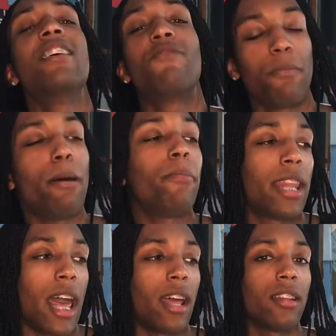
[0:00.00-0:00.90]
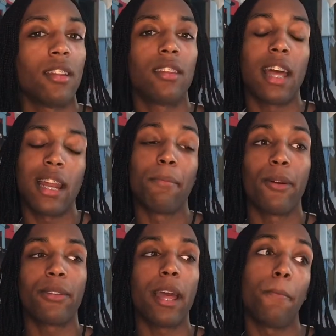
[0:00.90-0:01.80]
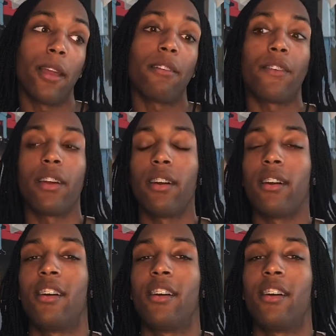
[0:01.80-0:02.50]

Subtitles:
Remember that I broke that barrier.